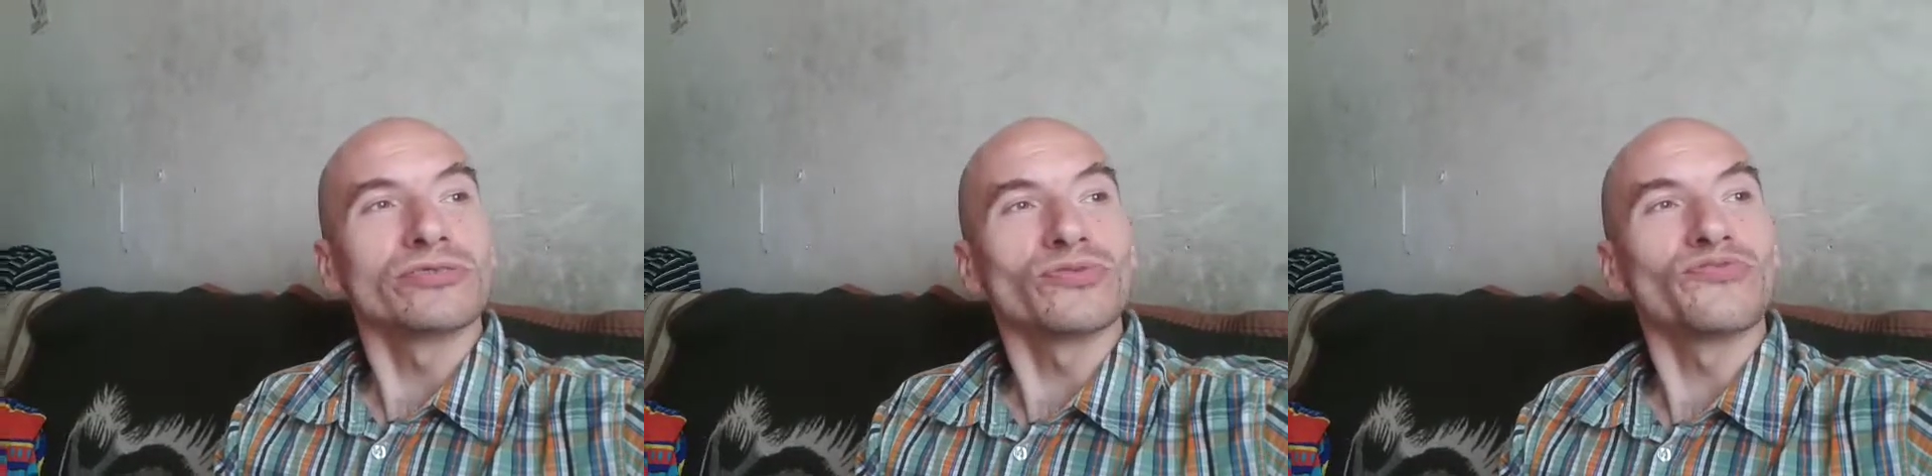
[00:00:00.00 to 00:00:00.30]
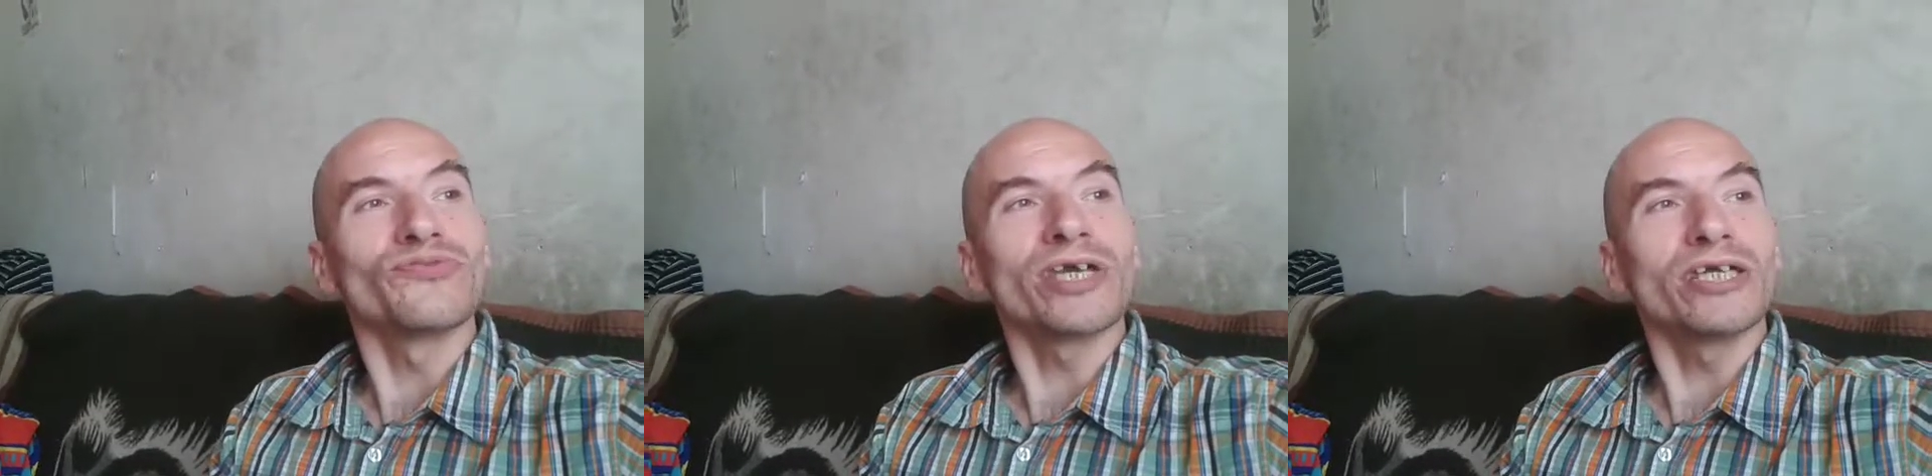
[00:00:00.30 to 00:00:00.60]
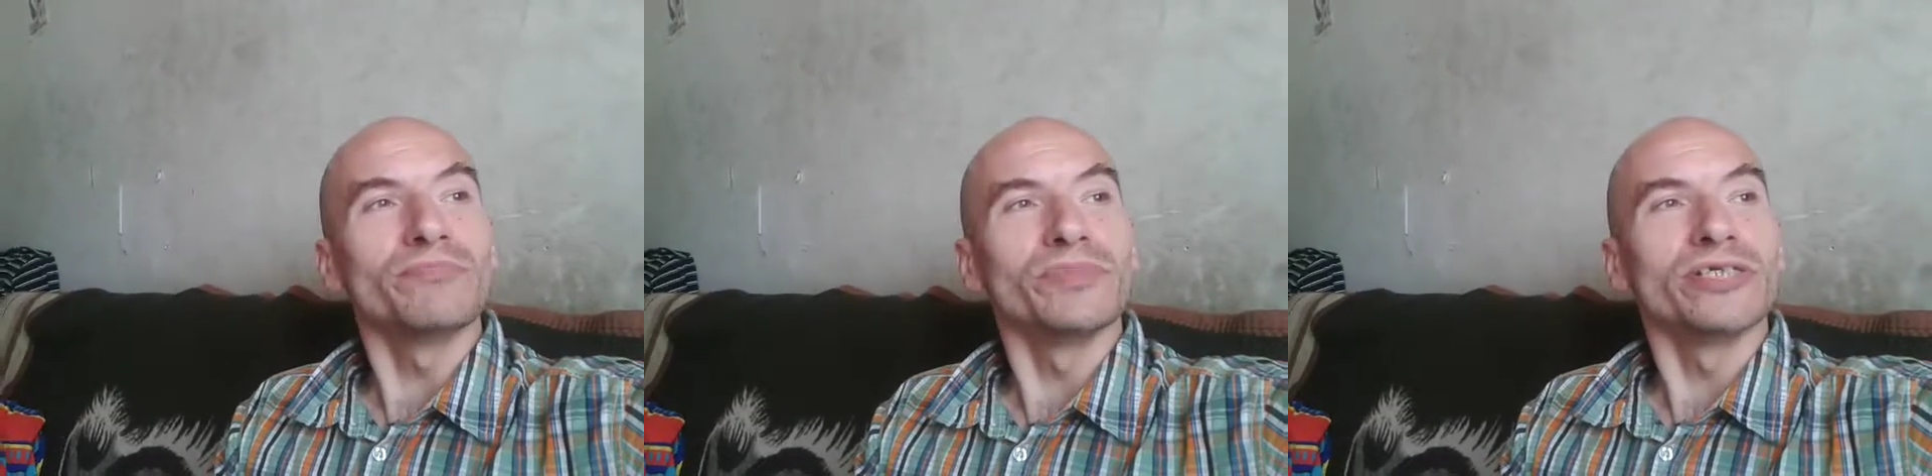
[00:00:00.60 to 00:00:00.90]
to
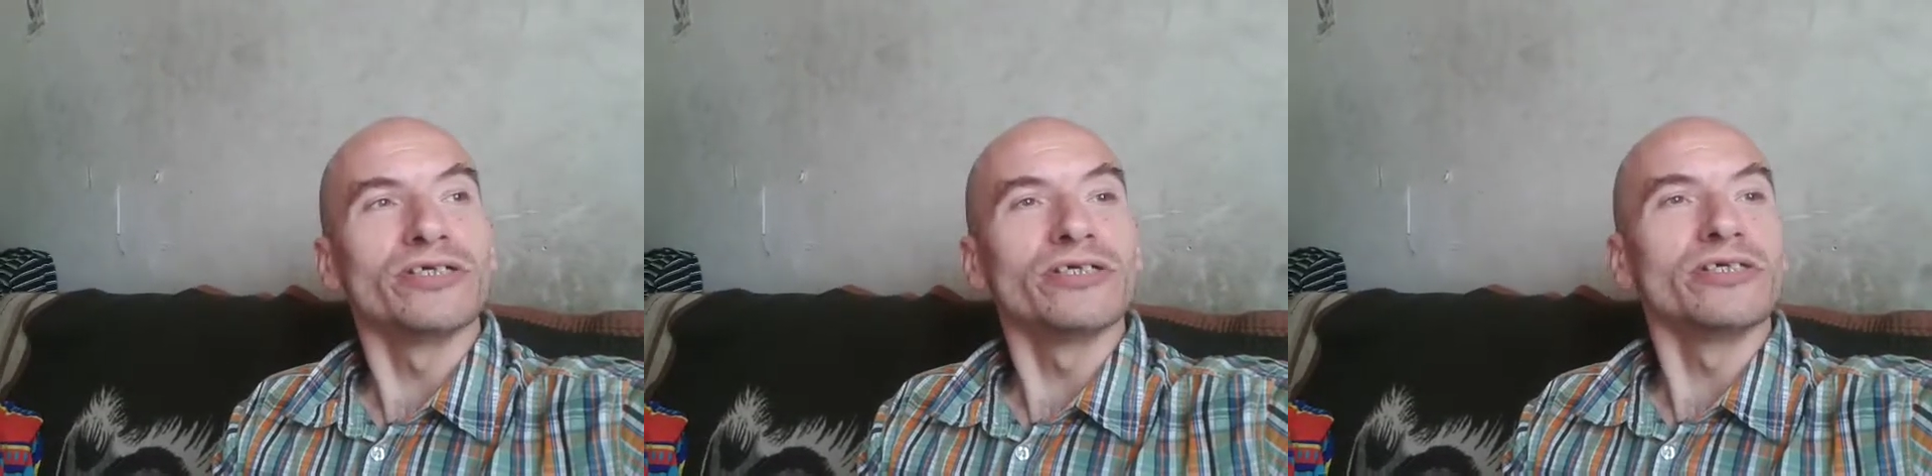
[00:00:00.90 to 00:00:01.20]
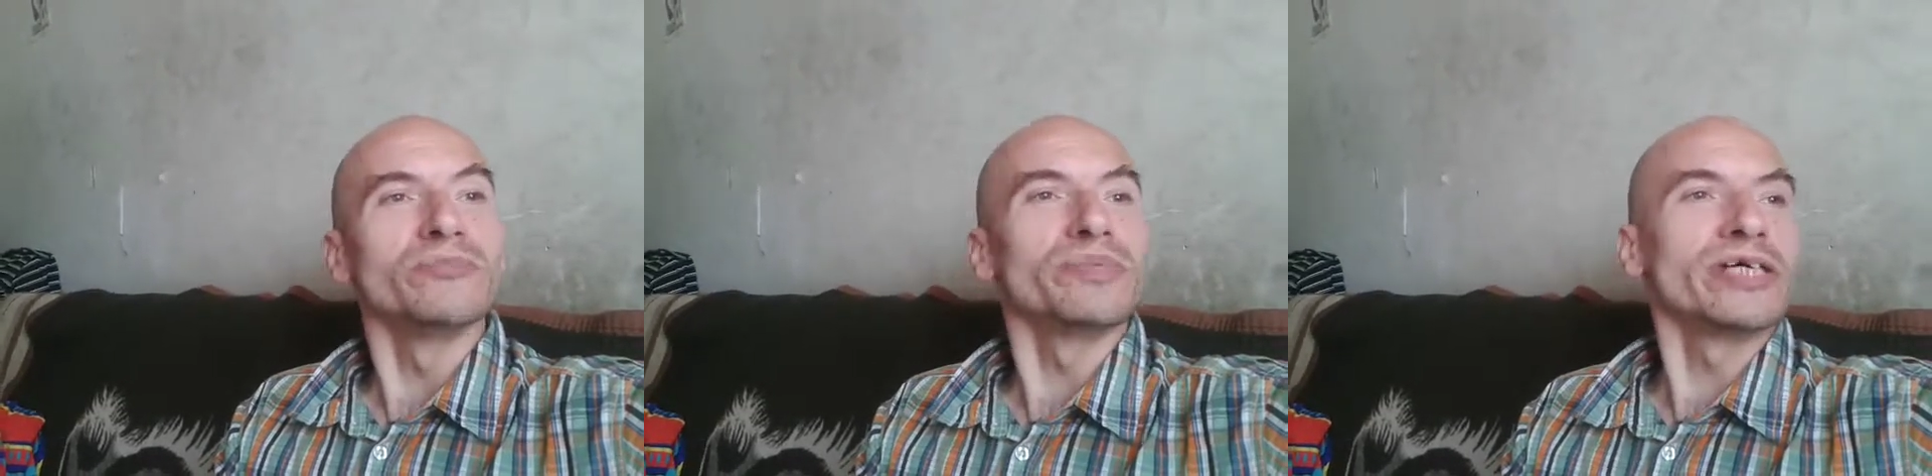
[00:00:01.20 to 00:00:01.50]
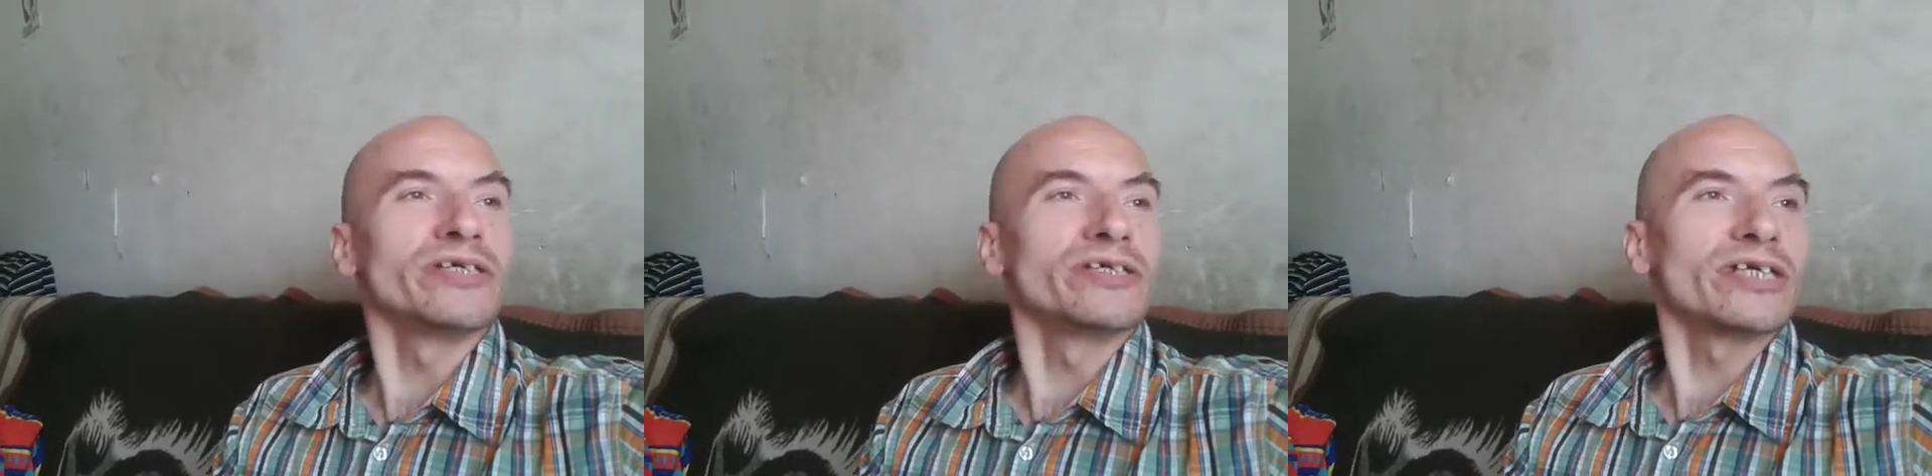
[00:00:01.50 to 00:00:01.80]
frame me in
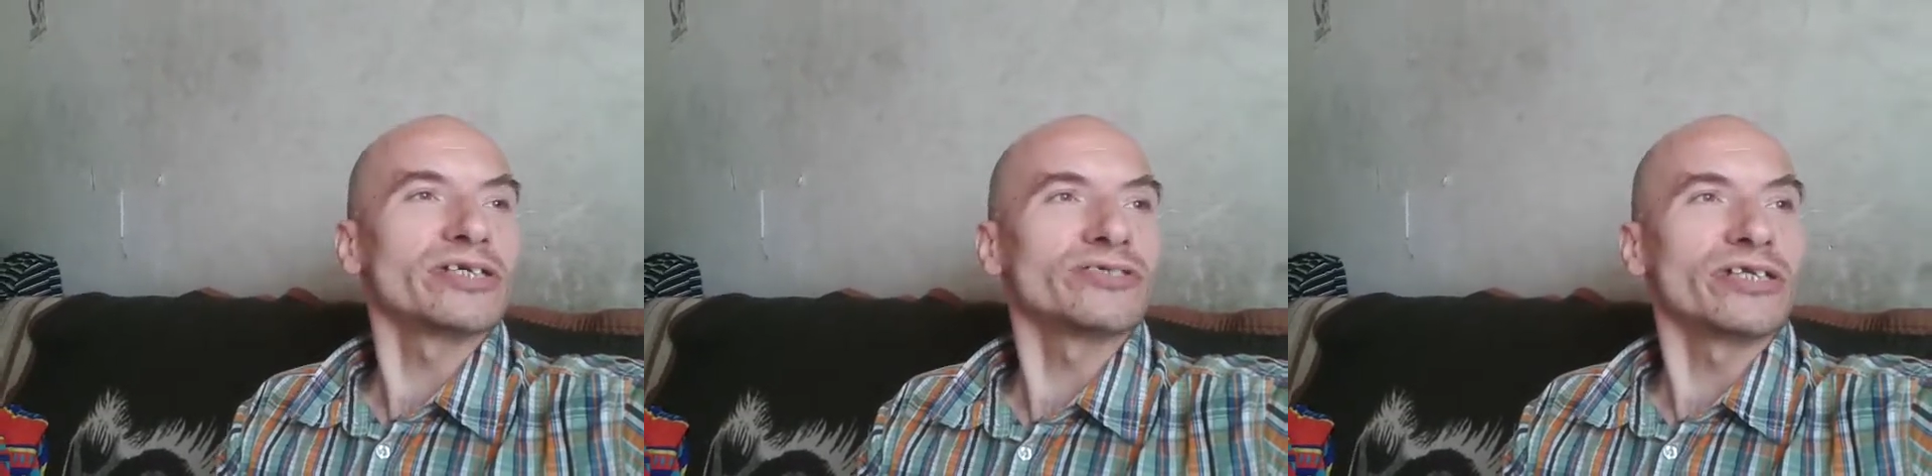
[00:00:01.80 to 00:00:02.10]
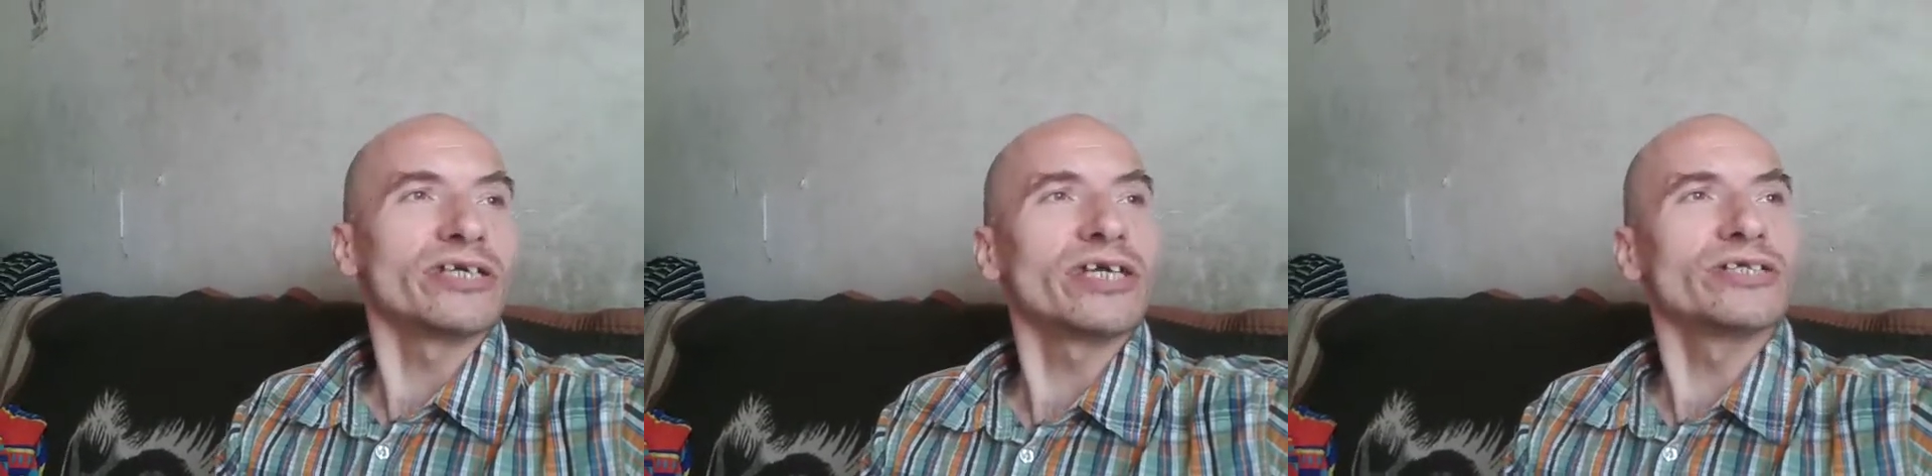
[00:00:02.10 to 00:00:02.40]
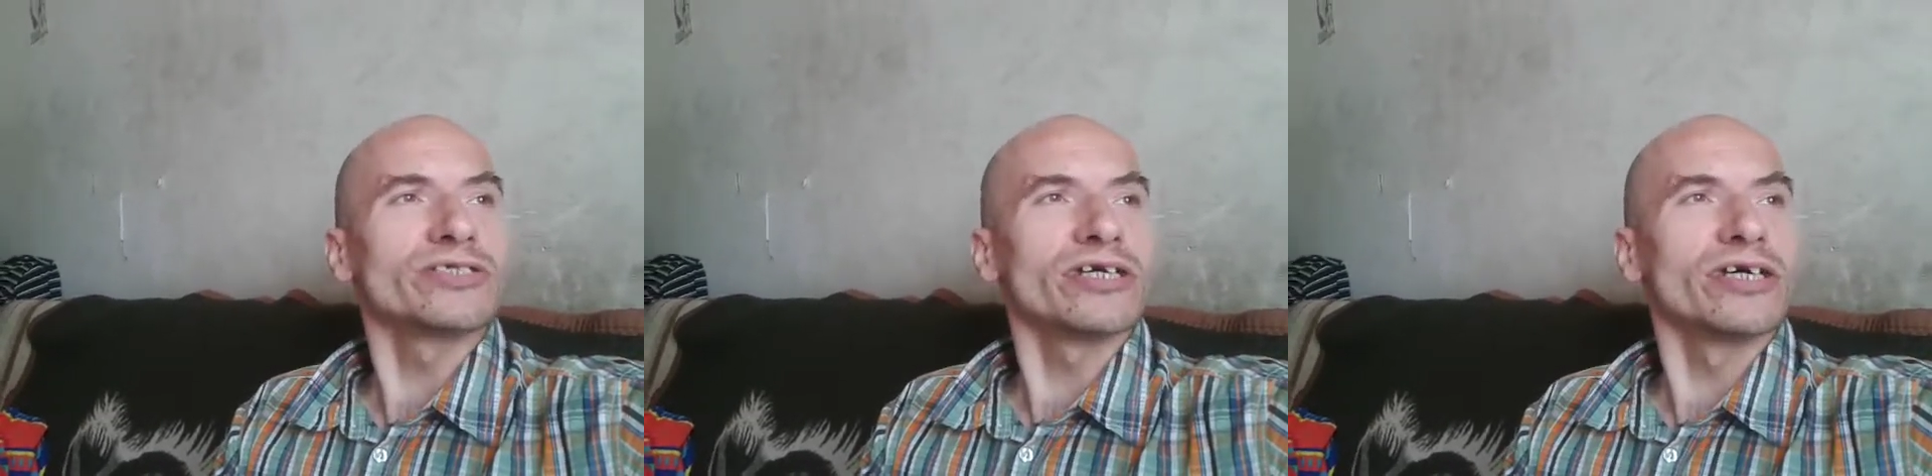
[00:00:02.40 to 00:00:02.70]
being Russian
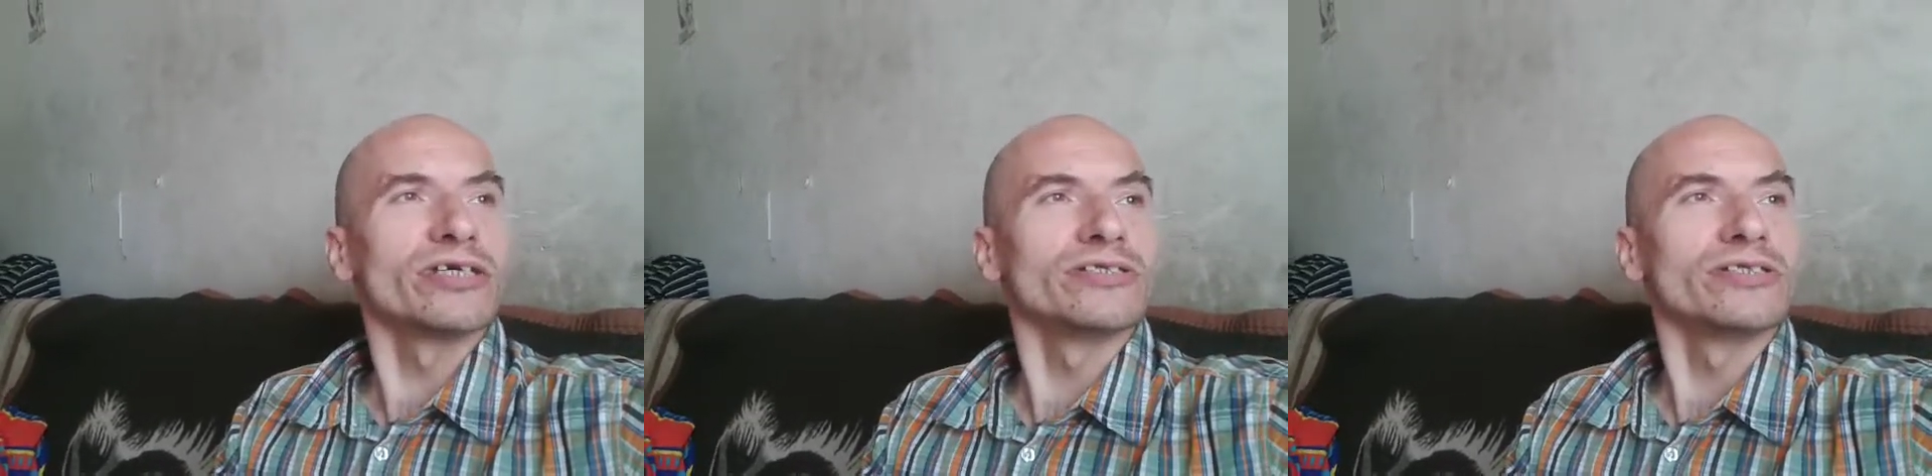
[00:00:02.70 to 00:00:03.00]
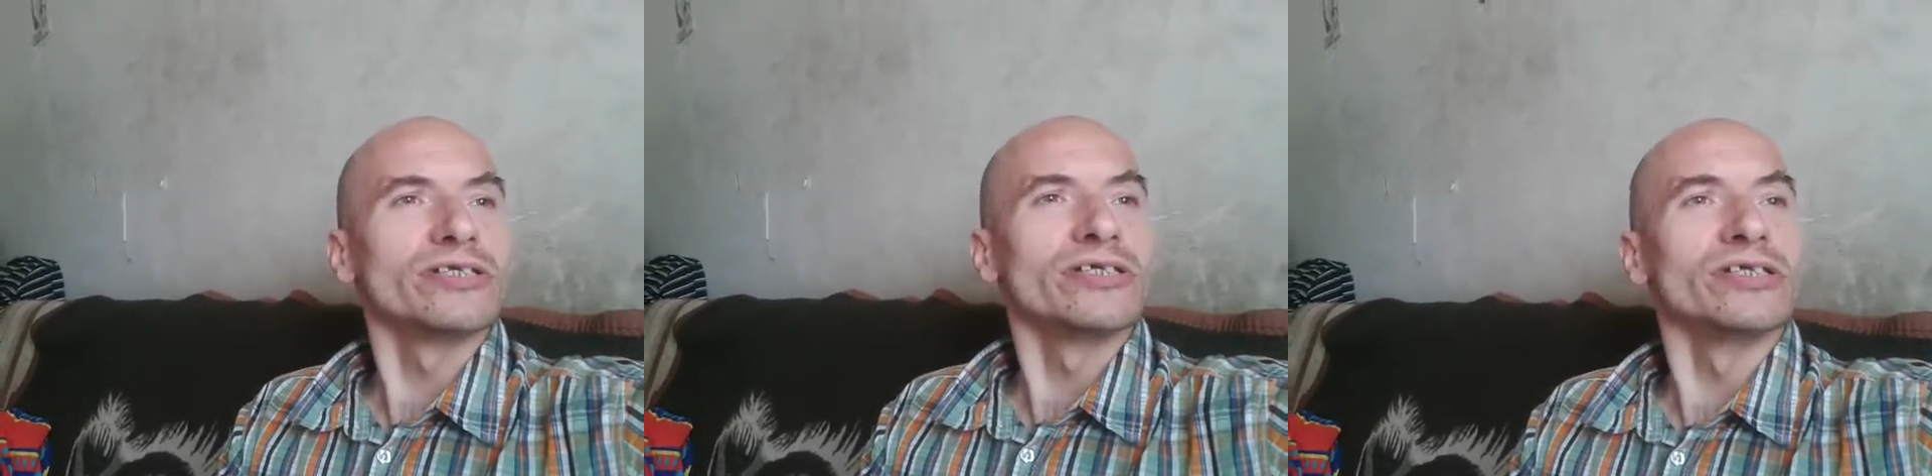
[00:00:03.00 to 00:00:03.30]
agent,